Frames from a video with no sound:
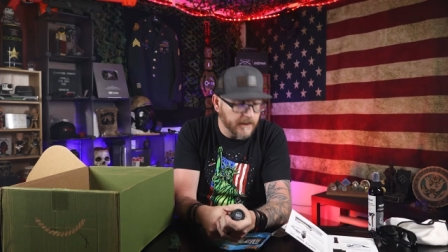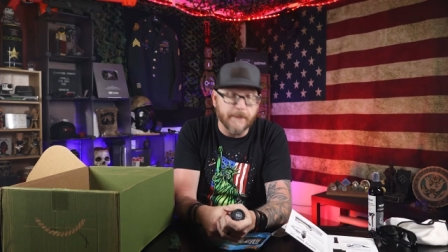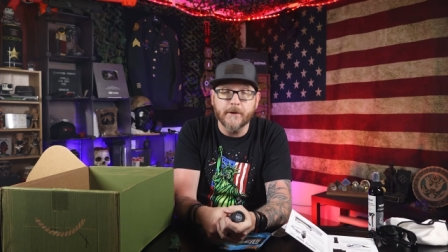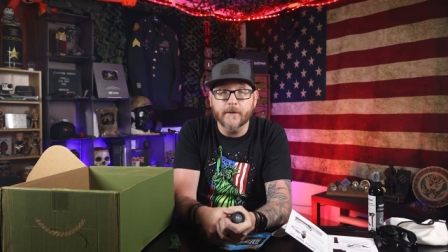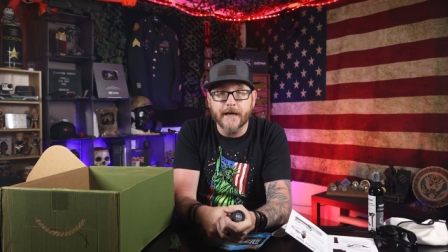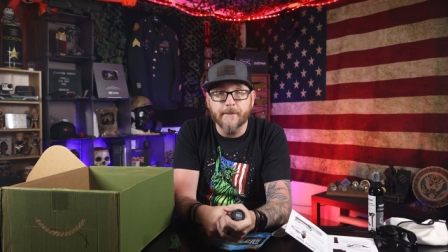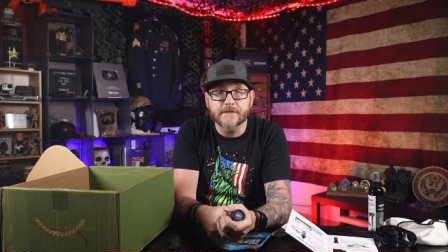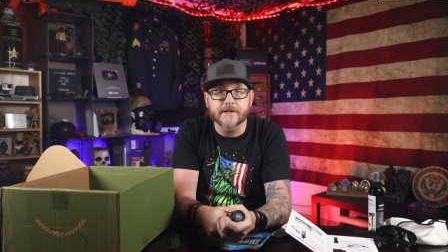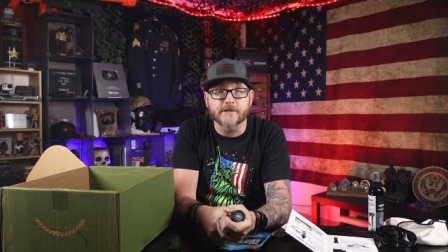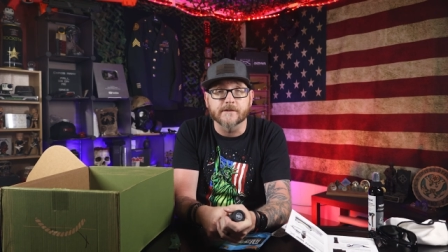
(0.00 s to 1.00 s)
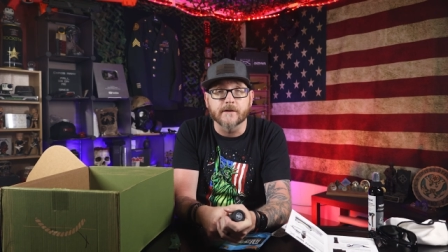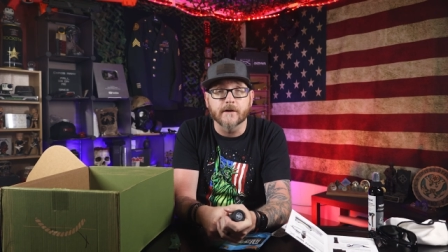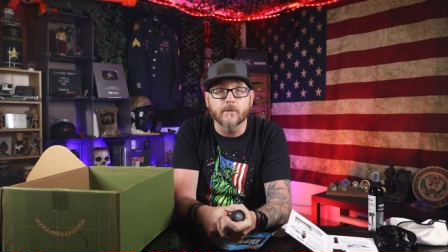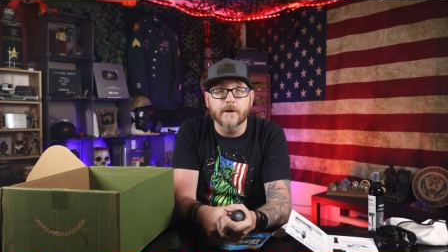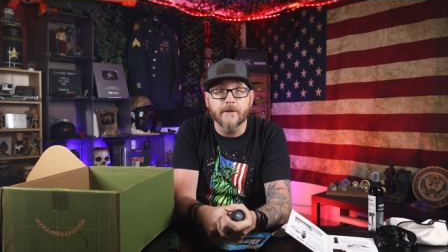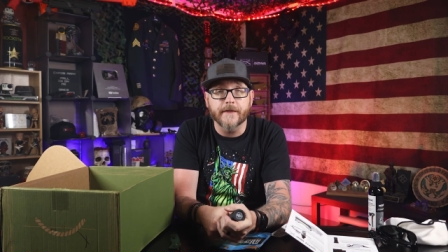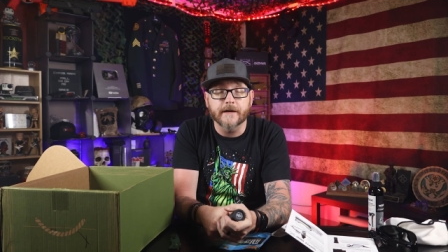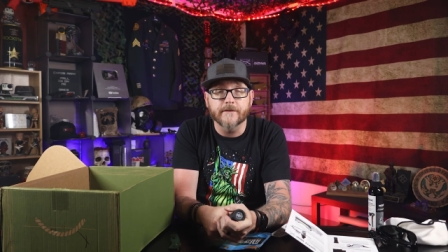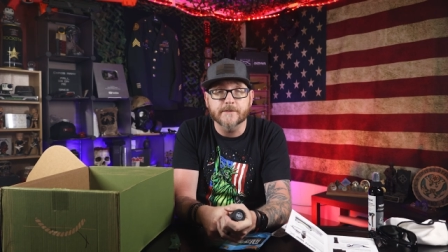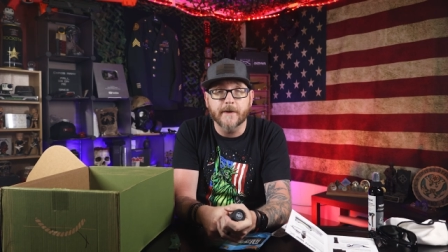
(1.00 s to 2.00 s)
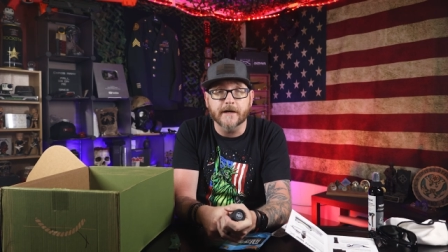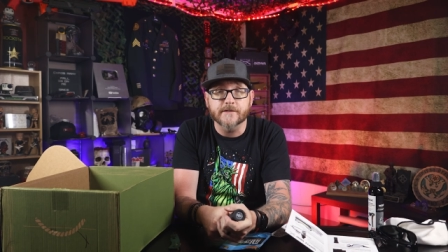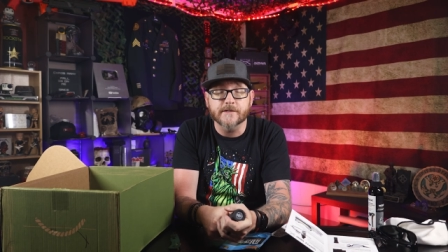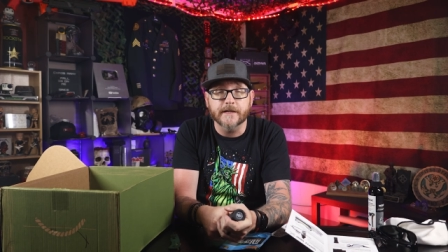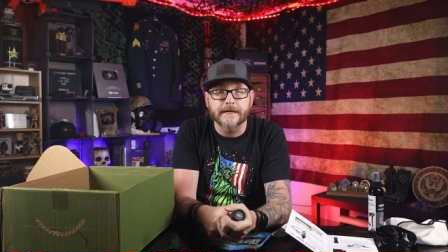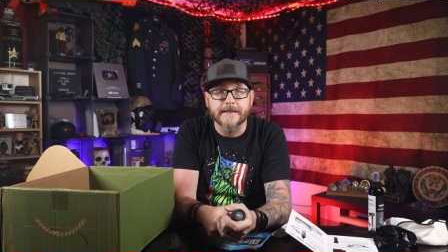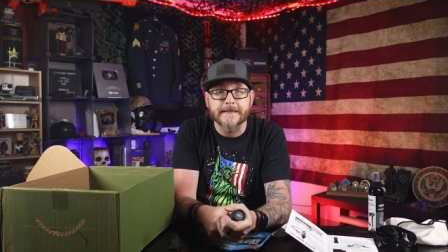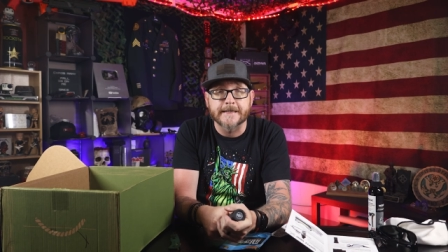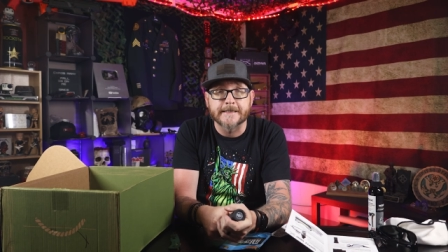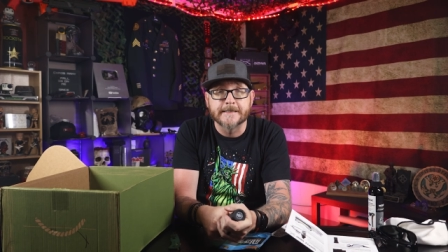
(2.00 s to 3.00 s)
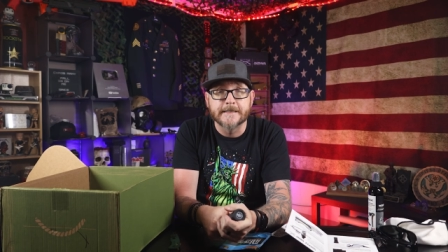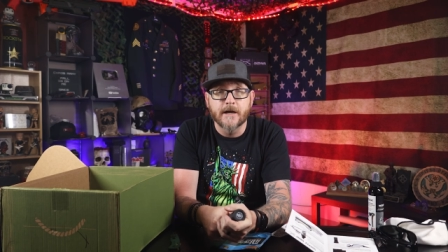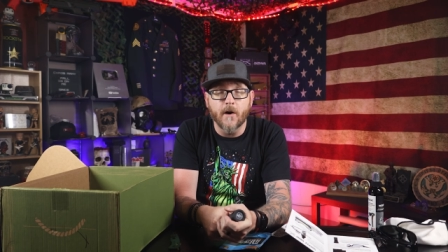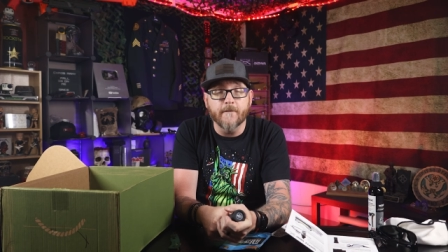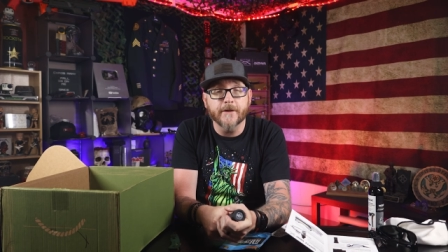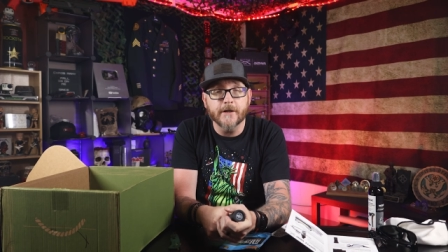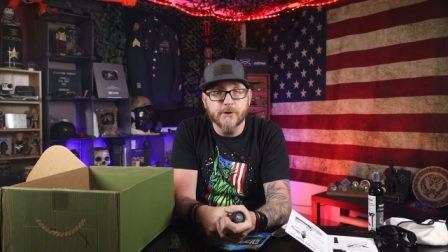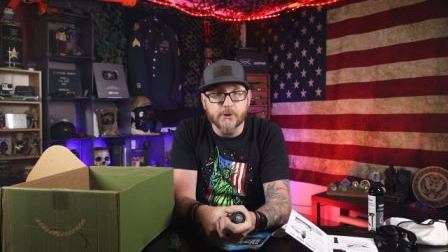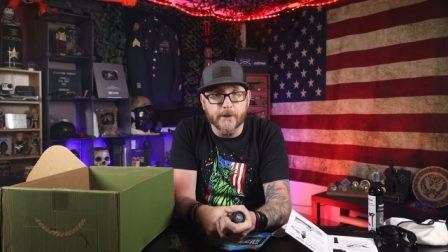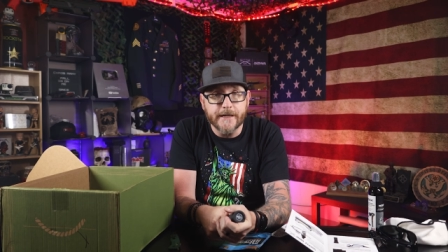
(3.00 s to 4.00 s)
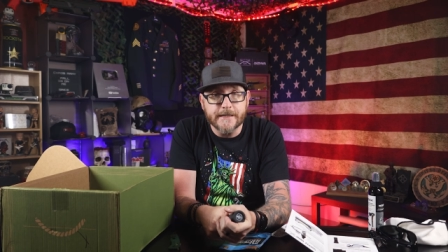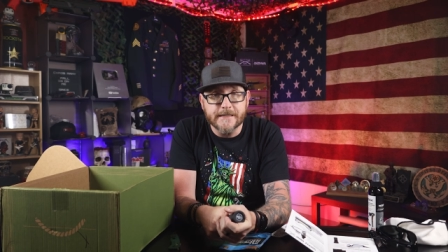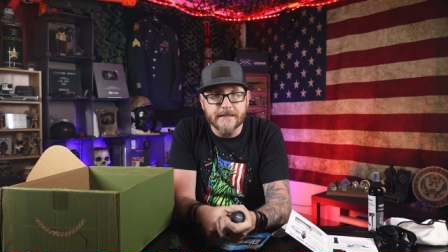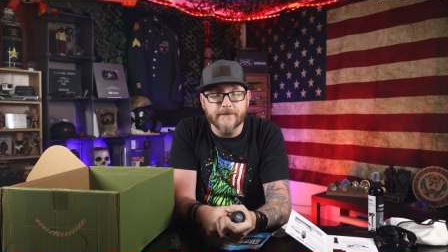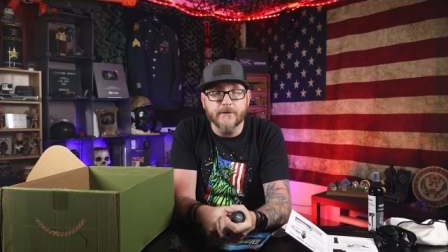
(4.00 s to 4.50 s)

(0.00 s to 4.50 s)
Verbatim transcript: let me know in the comment section though what you think of this box and uh, hopefully you enjoyed it.